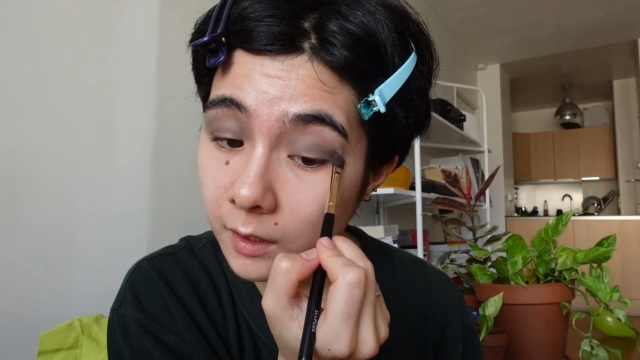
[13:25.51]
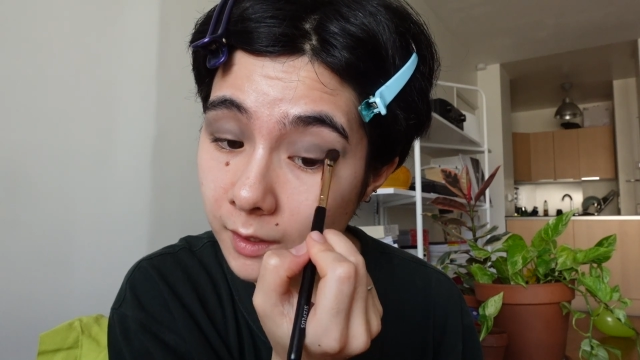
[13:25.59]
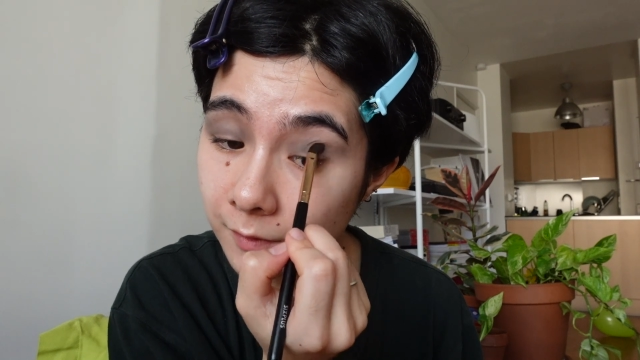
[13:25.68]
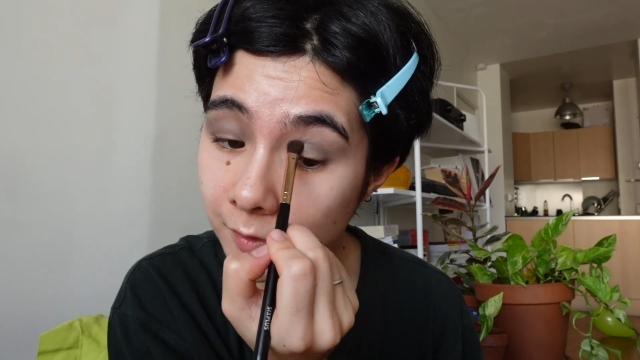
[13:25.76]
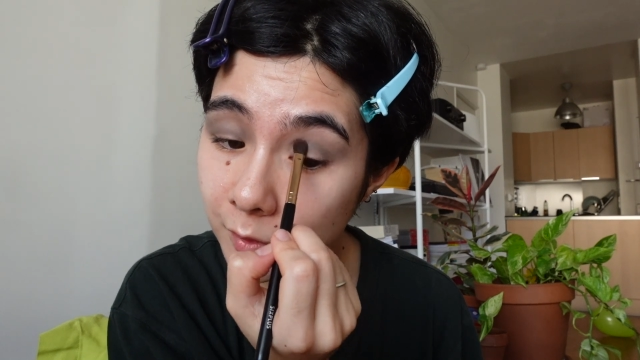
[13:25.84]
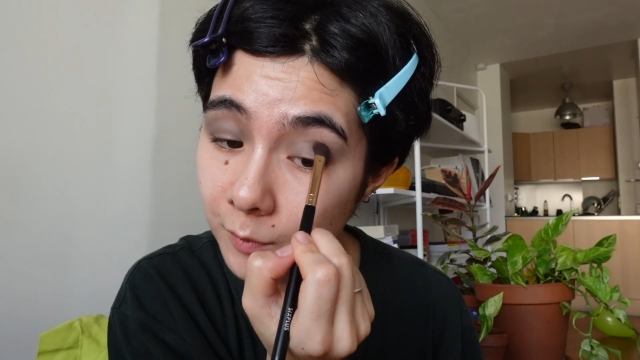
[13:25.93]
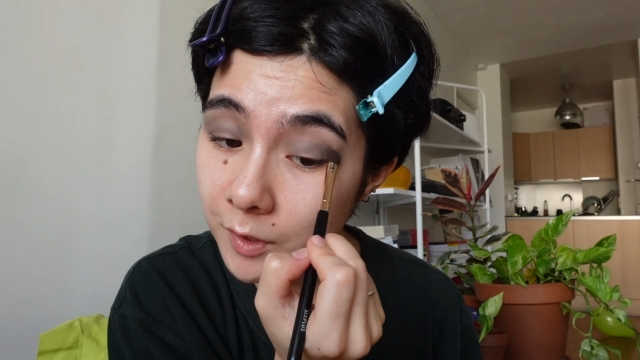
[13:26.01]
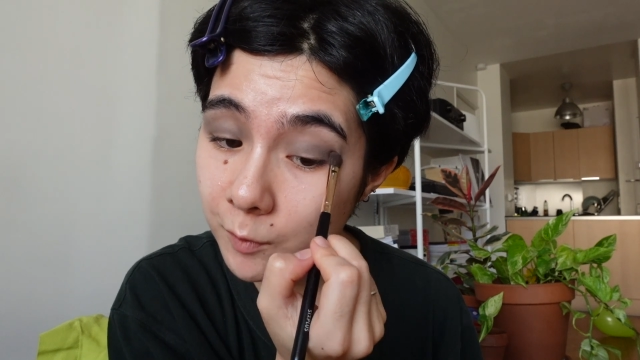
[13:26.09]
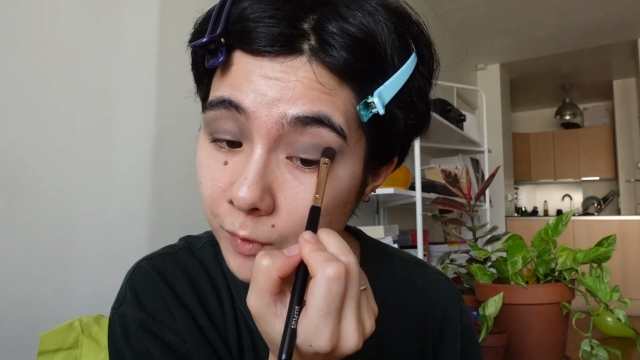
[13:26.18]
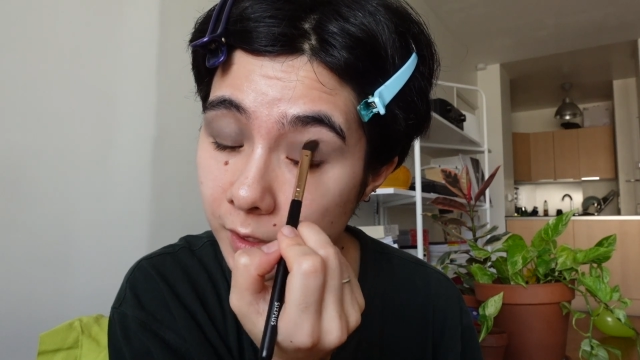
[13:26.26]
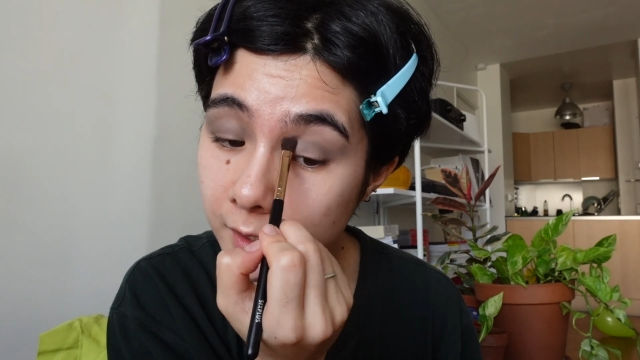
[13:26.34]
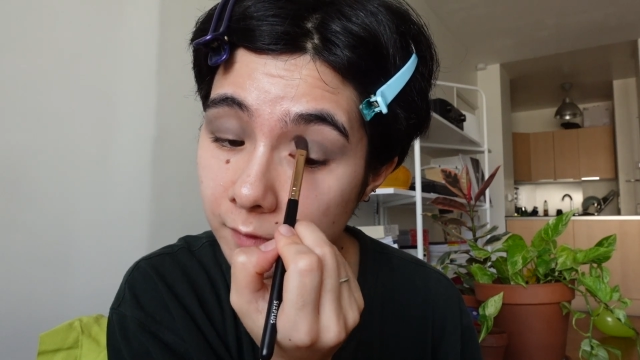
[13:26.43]
it felt much
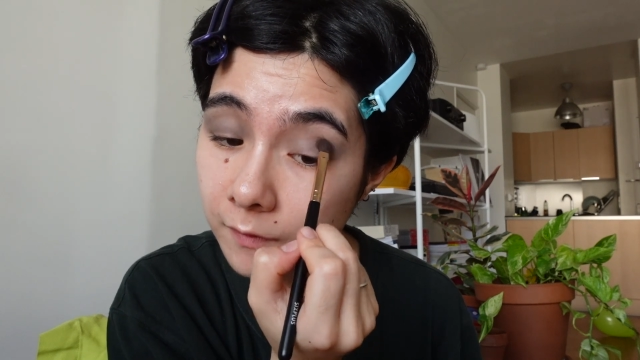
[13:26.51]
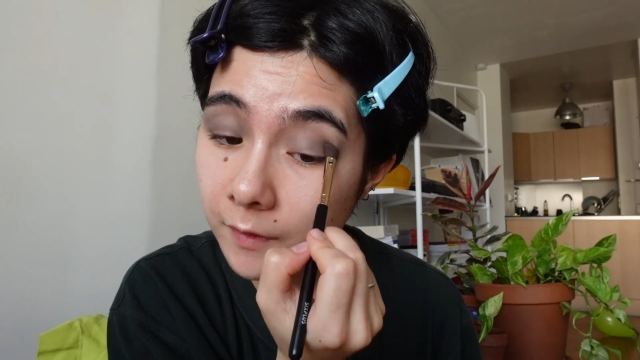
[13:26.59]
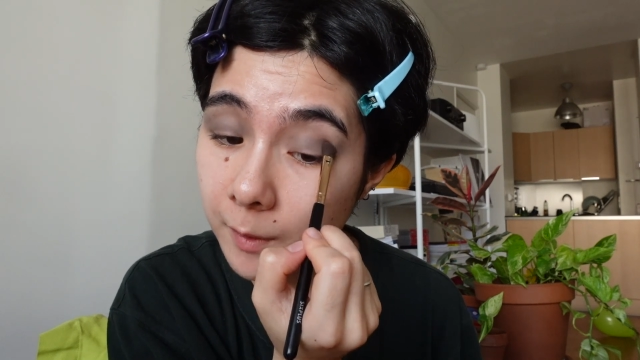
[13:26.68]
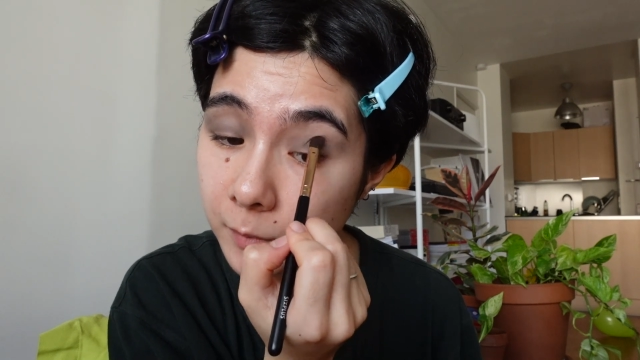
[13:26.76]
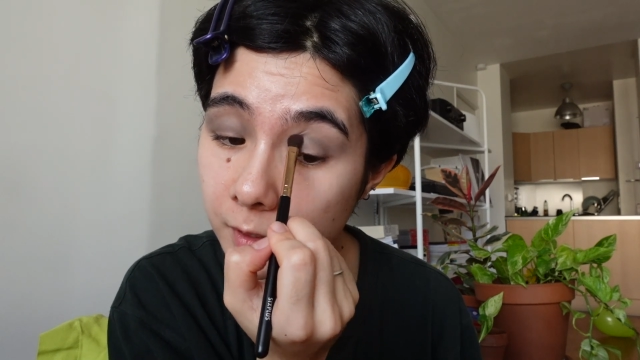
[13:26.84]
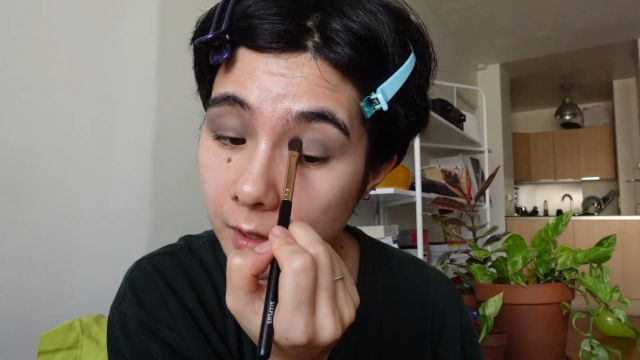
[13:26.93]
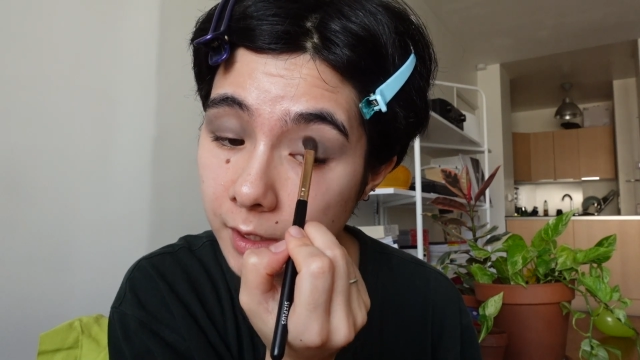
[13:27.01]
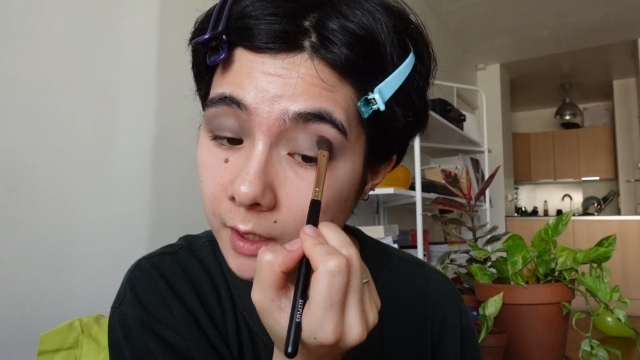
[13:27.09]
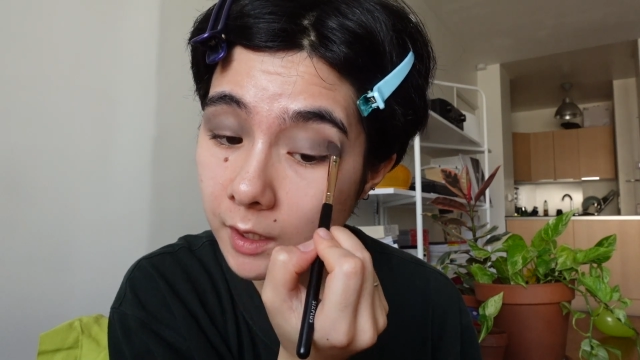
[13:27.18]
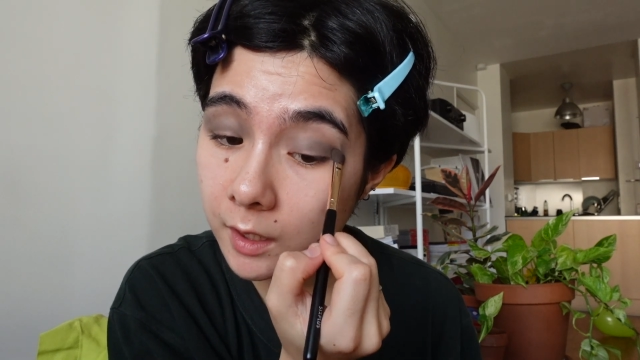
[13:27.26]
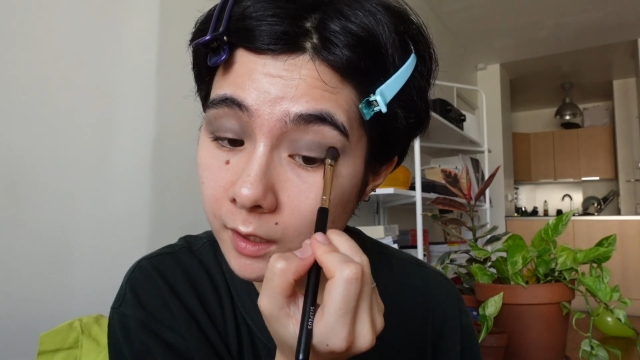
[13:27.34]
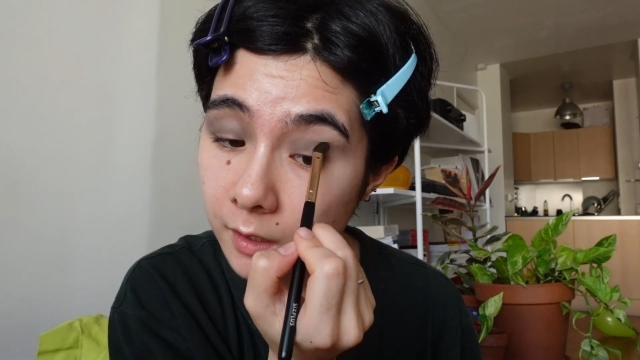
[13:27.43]
more like
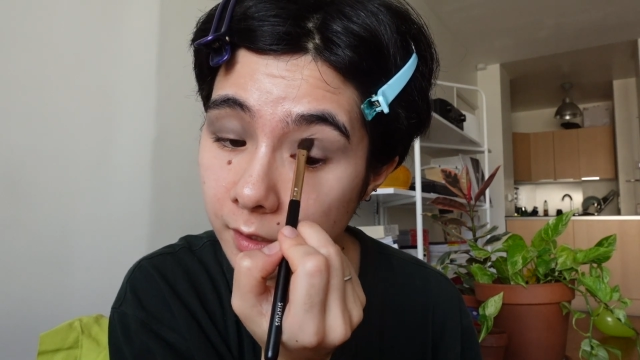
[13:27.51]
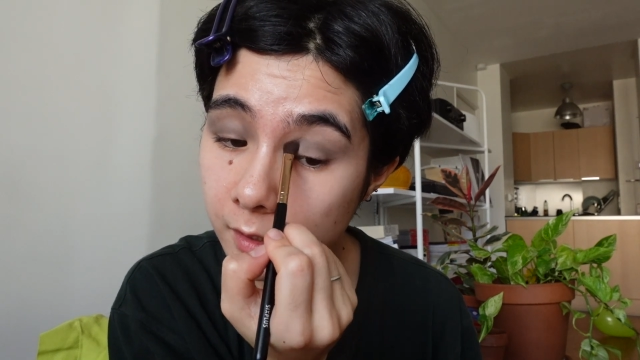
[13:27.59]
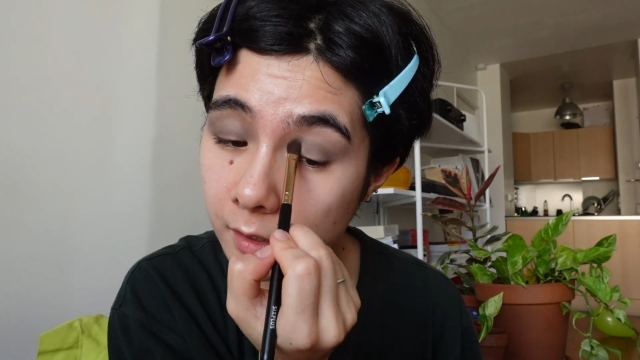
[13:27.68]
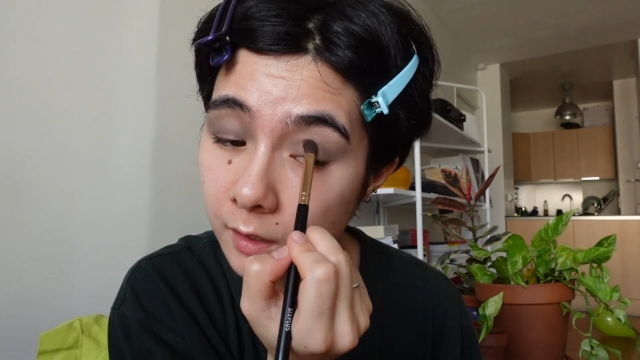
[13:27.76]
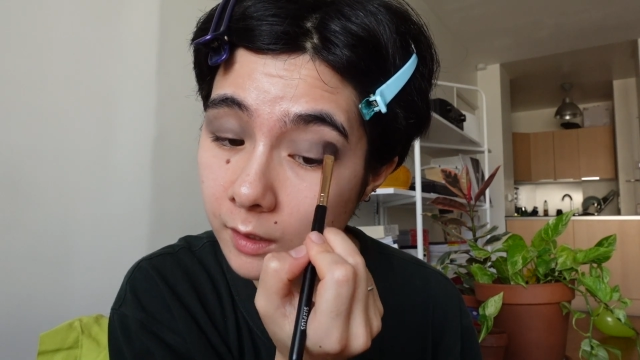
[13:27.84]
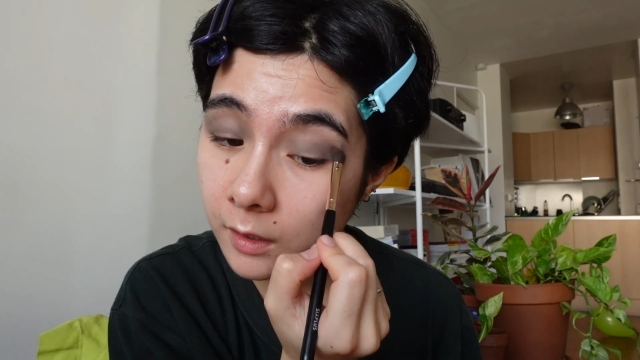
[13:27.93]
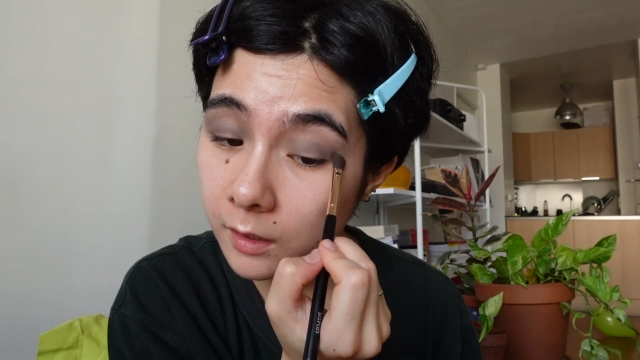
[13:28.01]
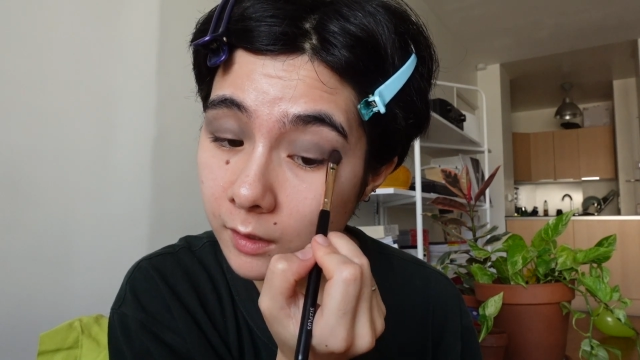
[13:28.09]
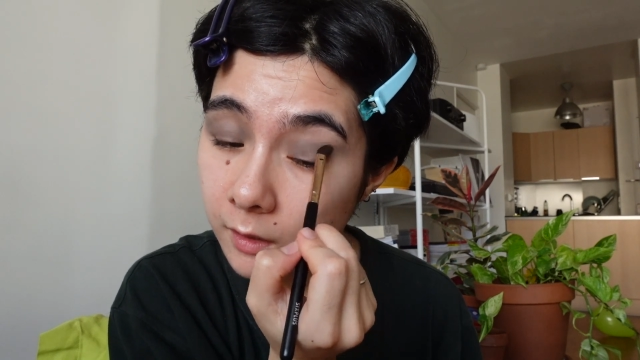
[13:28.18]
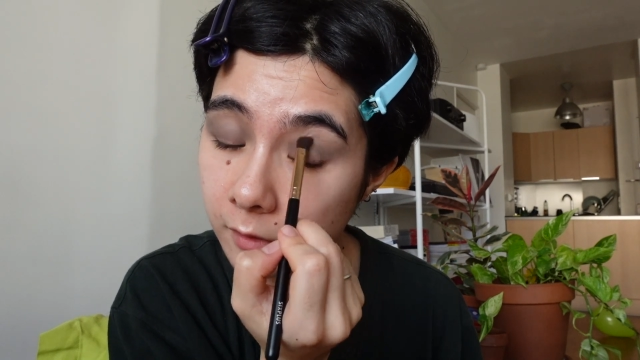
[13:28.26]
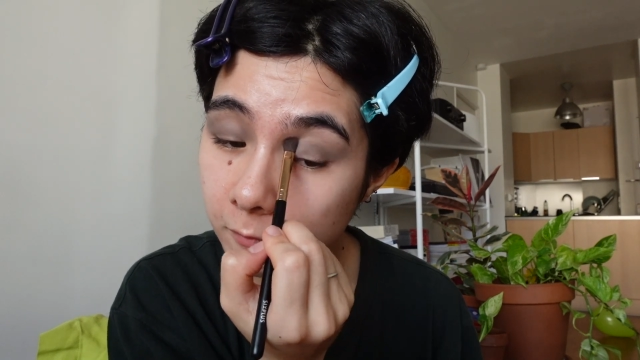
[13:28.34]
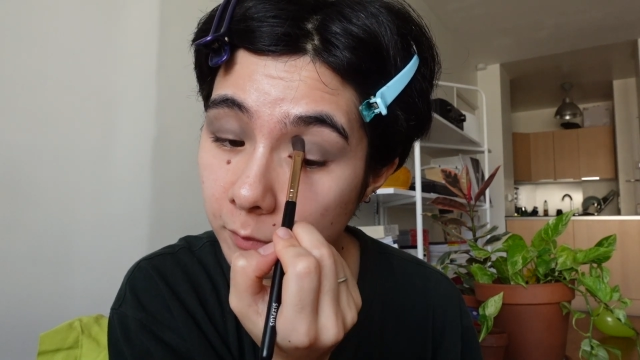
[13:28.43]
family
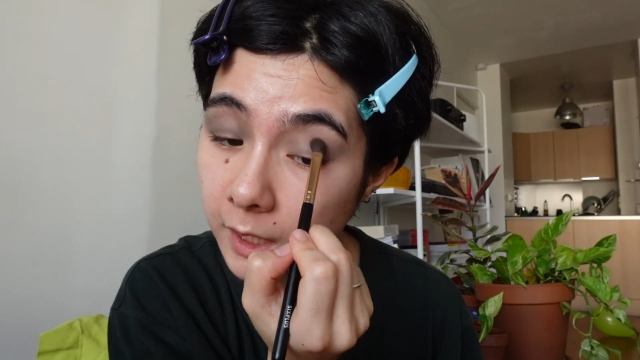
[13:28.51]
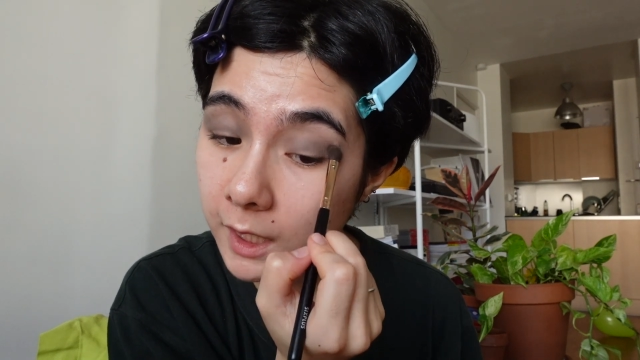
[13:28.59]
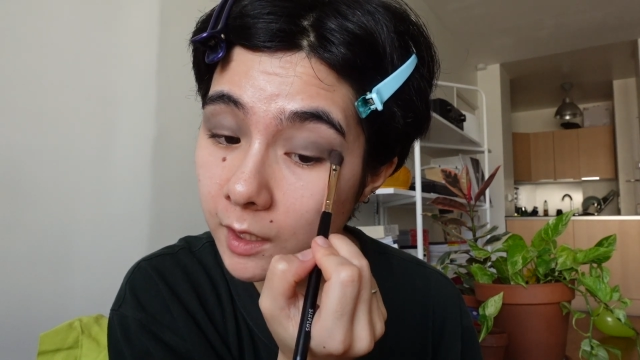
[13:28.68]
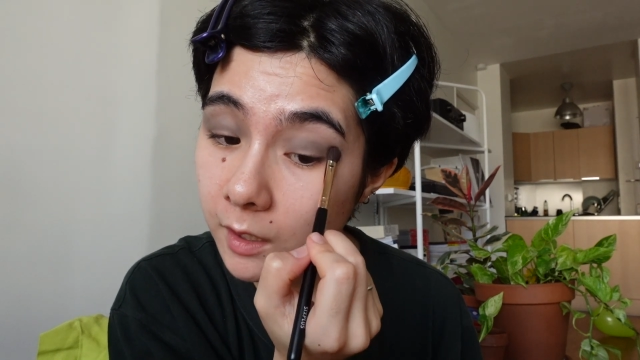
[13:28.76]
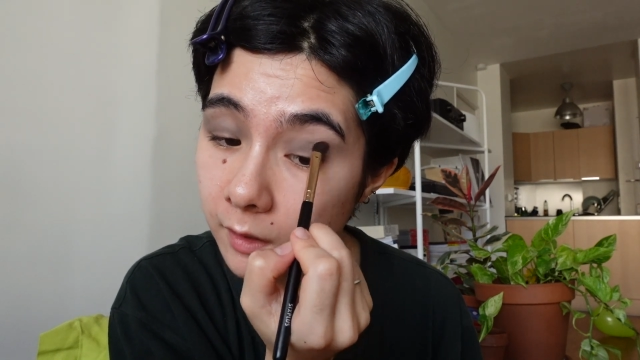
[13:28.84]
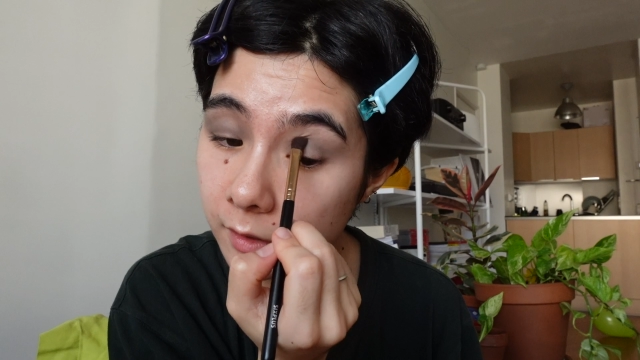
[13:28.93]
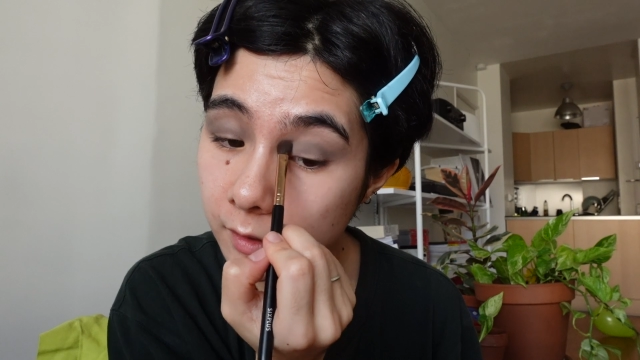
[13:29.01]
made.